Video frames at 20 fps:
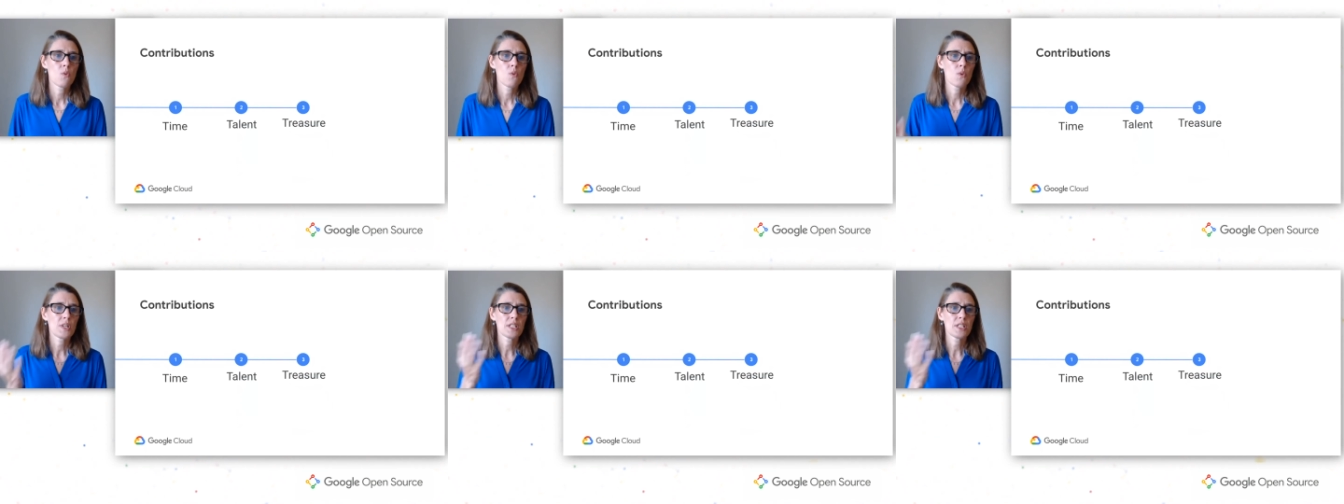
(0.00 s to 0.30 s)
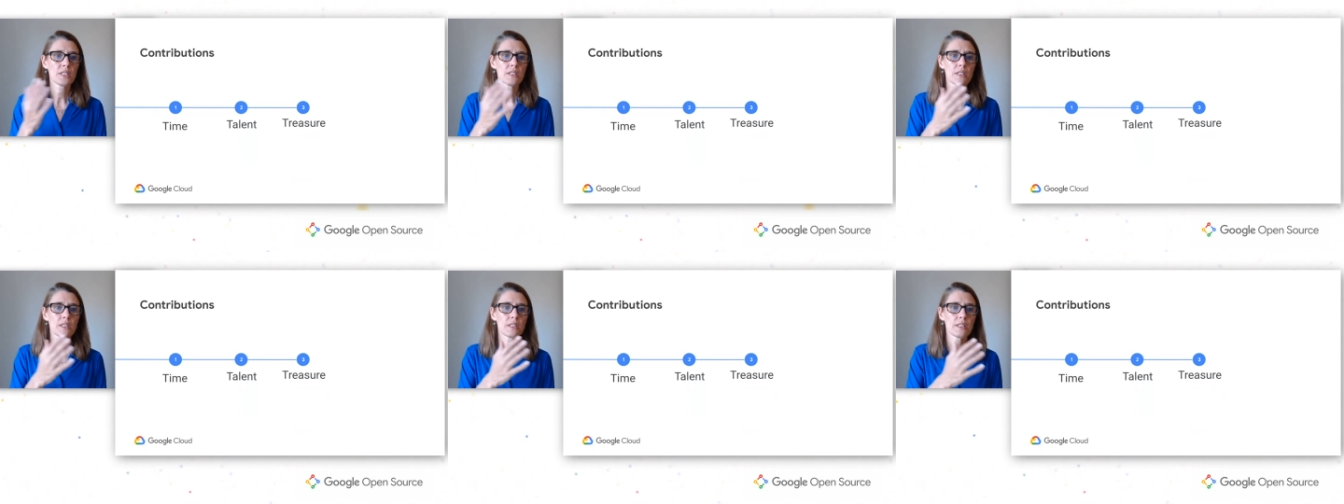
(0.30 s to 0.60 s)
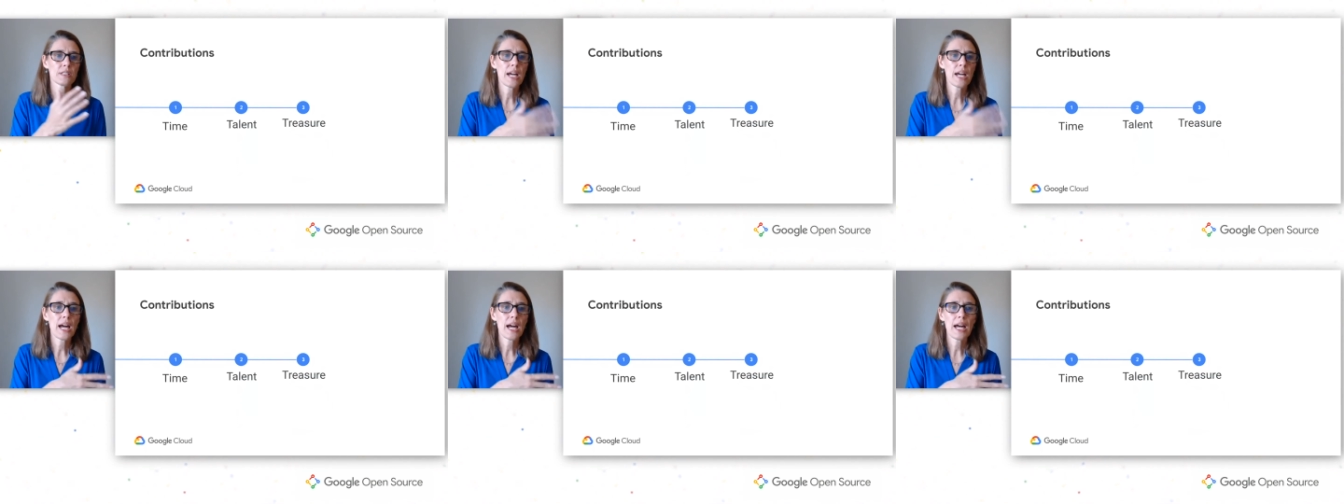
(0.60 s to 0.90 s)
which is
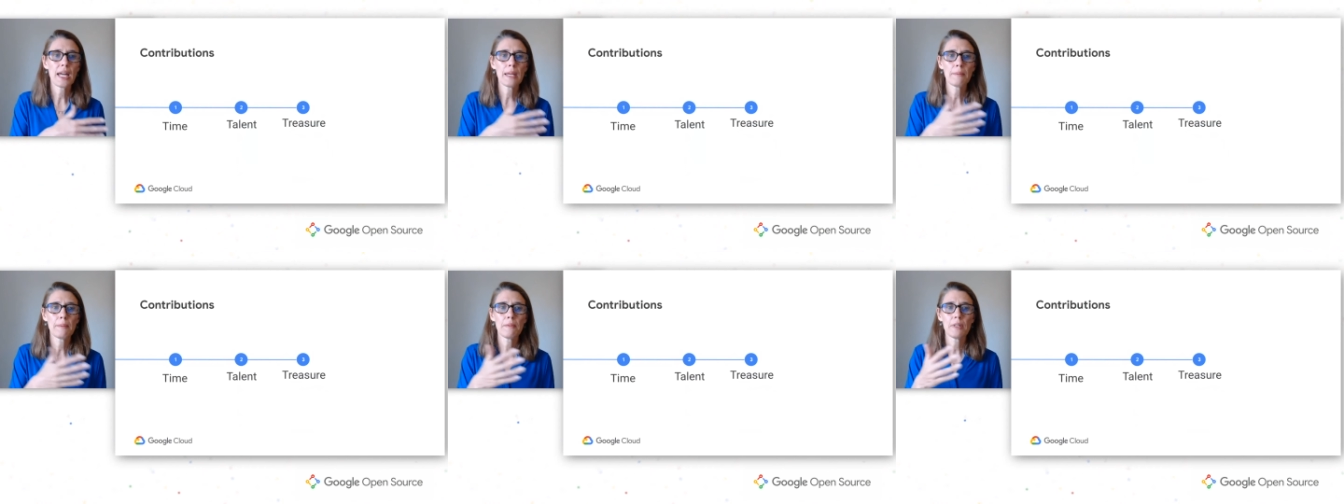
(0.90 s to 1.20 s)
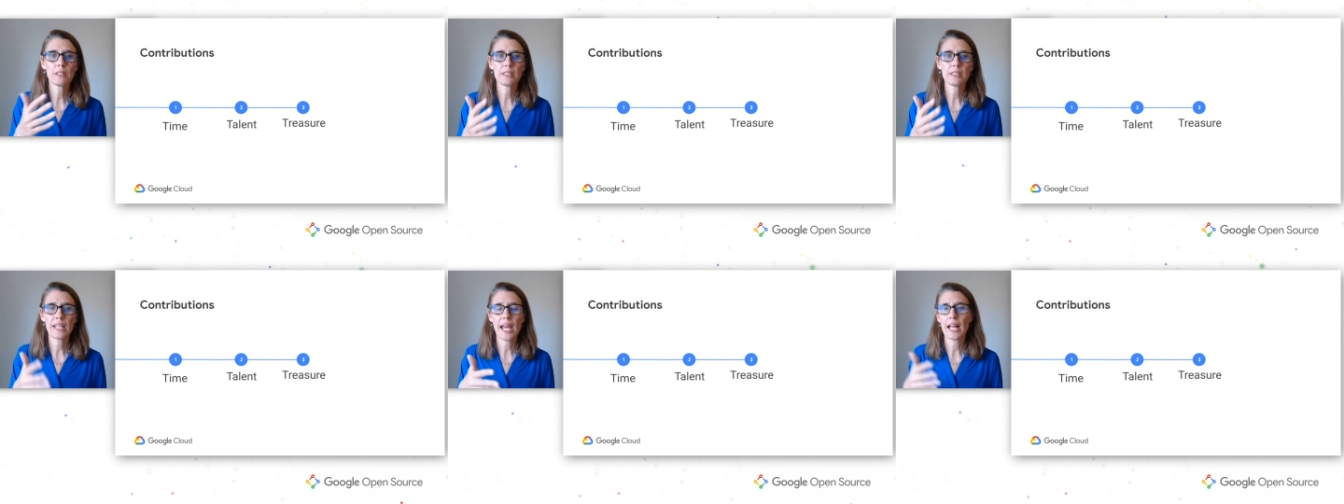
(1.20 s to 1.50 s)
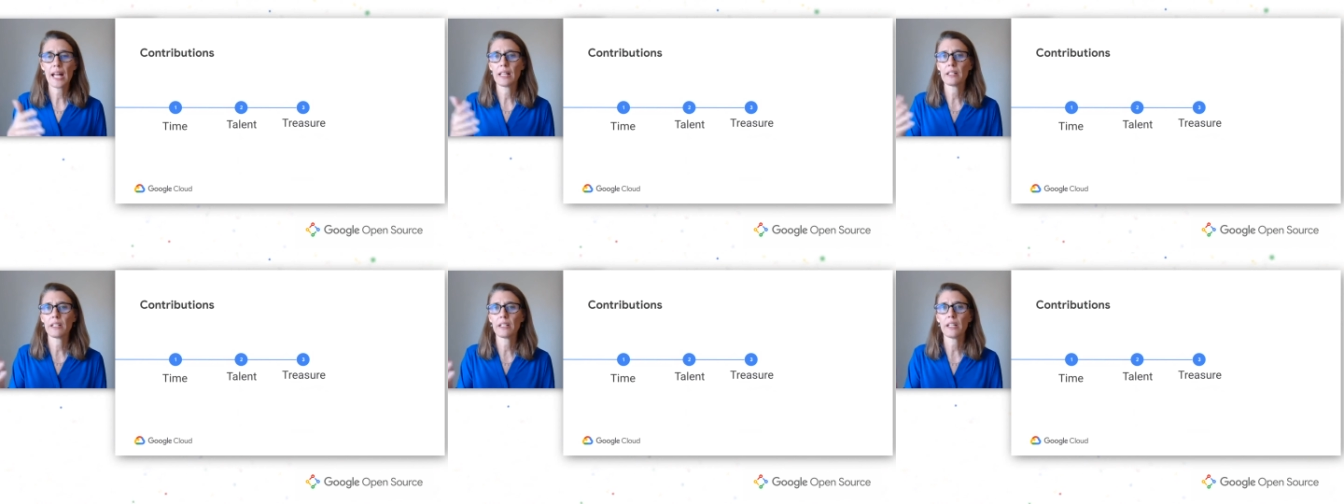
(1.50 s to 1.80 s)
time,
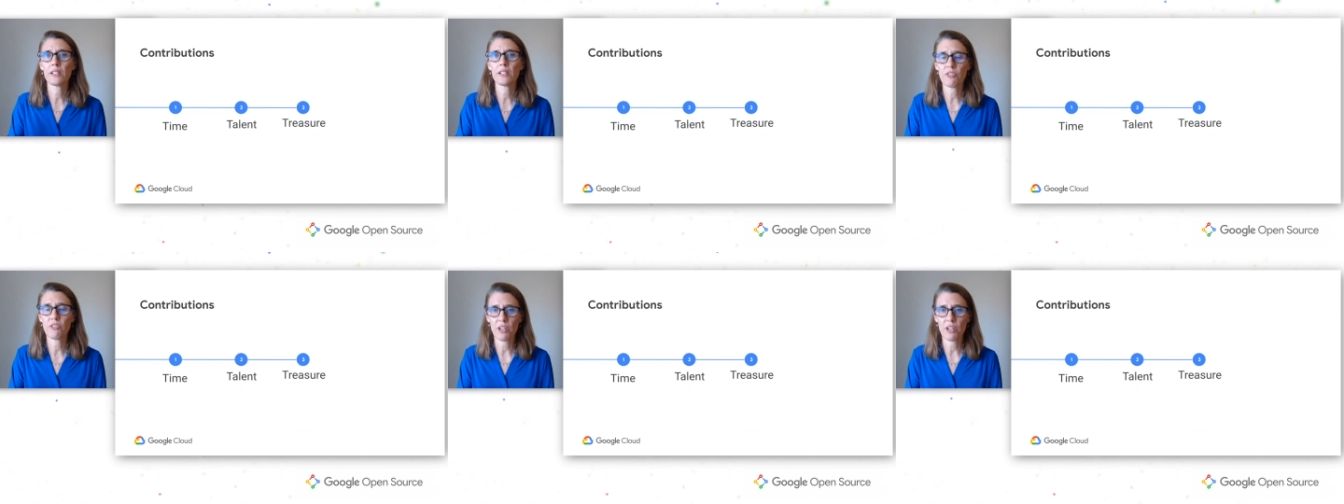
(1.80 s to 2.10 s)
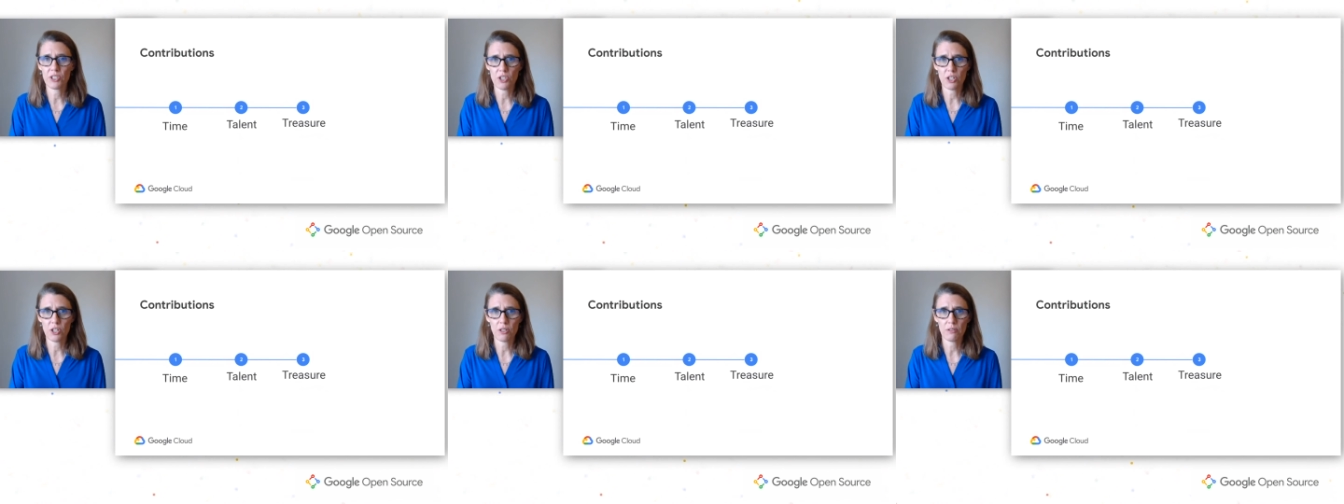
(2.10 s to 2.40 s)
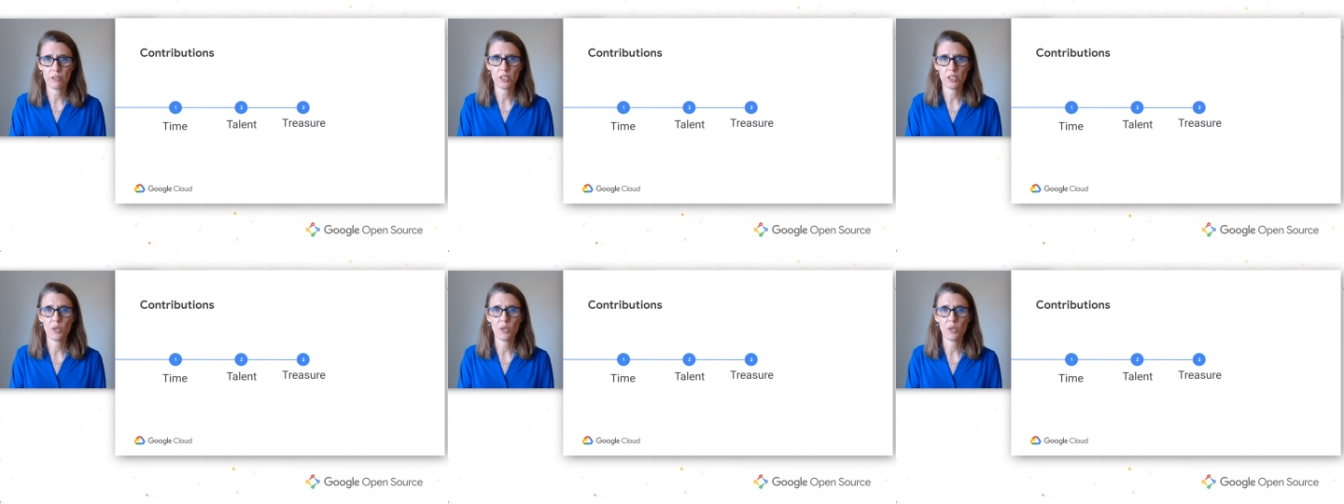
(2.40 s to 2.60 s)
talent, and treasure.